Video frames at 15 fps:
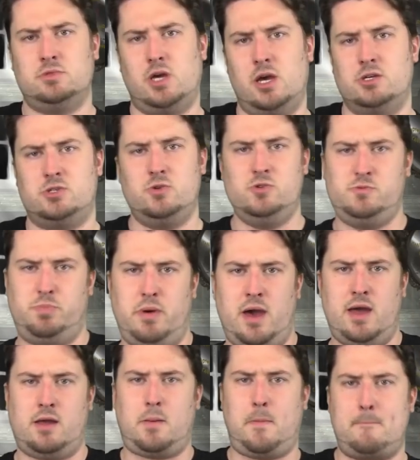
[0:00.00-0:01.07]
Guess who's
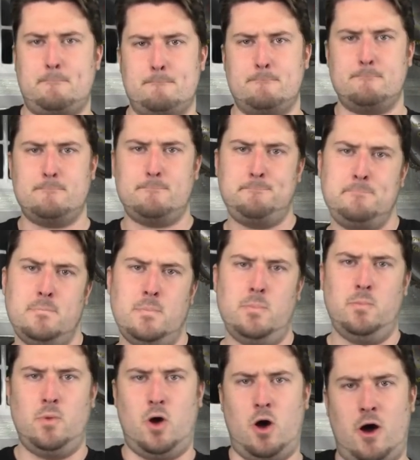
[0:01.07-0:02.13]
back?
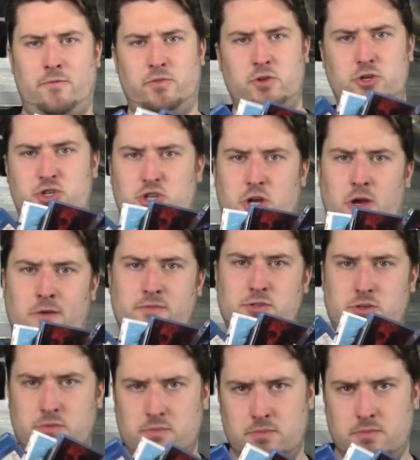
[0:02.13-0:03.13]
Off the shelves.